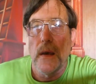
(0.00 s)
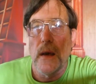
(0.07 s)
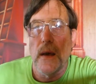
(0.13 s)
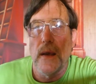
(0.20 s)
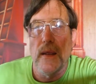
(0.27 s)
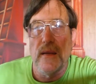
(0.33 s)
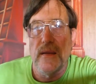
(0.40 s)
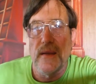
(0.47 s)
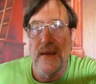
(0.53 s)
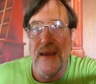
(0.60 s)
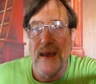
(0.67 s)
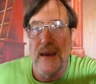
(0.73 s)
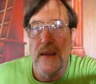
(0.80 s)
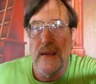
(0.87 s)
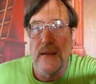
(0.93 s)
It did
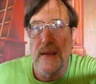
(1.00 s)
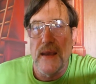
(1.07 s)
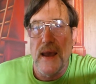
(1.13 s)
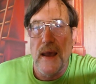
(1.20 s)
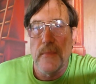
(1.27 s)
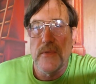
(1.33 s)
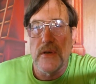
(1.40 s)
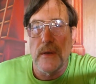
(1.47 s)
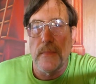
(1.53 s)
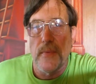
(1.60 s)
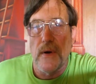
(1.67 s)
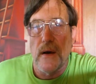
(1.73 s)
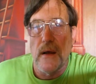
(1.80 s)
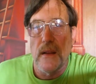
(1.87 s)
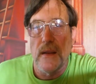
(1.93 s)
not hit the object
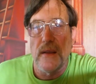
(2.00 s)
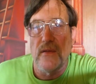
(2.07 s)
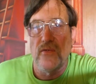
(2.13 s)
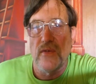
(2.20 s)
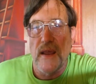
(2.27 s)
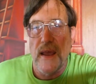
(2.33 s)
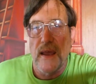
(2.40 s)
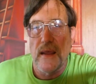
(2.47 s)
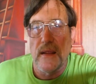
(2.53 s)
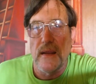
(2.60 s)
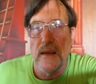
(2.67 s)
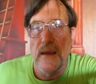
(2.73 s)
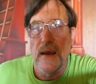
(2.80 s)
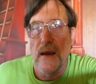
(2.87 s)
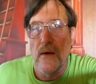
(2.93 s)
ball
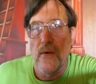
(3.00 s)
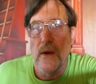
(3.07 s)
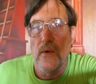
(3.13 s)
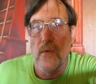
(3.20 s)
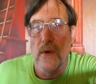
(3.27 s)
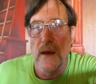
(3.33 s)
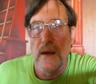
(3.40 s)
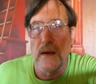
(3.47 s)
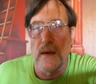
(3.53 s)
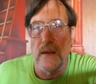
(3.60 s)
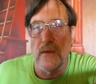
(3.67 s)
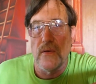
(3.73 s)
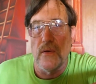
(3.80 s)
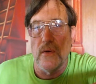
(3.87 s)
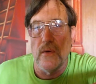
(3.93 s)
exactly how I wanted
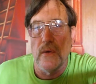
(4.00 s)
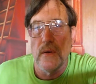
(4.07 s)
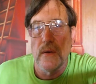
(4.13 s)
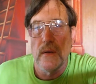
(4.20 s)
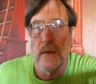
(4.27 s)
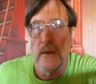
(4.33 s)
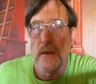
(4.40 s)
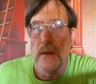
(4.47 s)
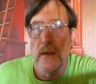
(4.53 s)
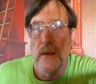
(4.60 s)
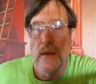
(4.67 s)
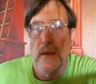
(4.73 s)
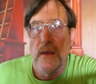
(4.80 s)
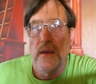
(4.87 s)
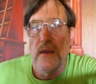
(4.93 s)
it to.
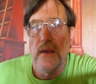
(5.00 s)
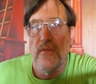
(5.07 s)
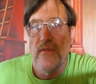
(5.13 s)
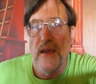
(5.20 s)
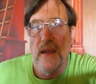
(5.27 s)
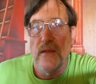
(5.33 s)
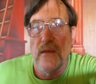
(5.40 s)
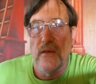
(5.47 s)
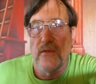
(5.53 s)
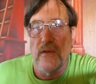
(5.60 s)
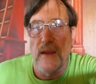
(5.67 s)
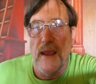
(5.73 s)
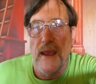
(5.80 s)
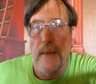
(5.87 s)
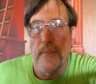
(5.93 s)
If that doesn't
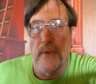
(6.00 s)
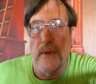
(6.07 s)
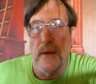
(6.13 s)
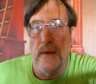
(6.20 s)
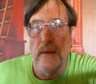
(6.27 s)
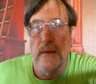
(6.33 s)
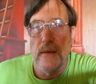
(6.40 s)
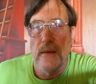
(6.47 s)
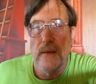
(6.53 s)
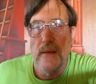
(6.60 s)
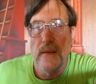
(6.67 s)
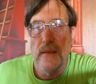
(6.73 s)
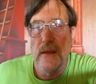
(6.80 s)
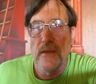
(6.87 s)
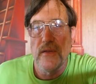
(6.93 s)
happen,
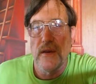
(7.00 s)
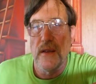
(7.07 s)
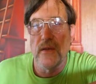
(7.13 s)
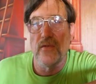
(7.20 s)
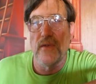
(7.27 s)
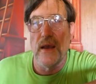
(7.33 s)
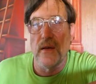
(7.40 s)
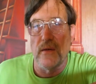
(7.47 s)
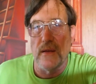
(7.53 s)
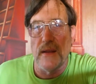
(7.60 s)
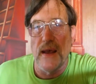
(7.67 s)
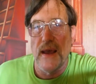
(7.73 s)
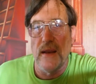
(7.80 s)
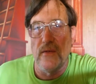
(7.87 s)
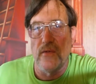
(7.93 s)
nothing else down the
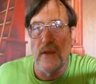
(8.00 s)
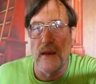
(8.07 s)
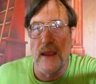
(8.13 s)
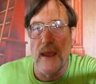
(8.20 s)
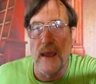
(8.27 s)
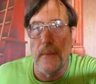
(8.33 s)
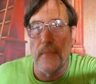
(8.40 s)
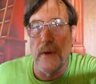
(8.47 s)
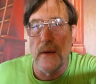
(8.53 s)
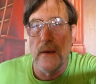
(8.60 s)
line is going to happen.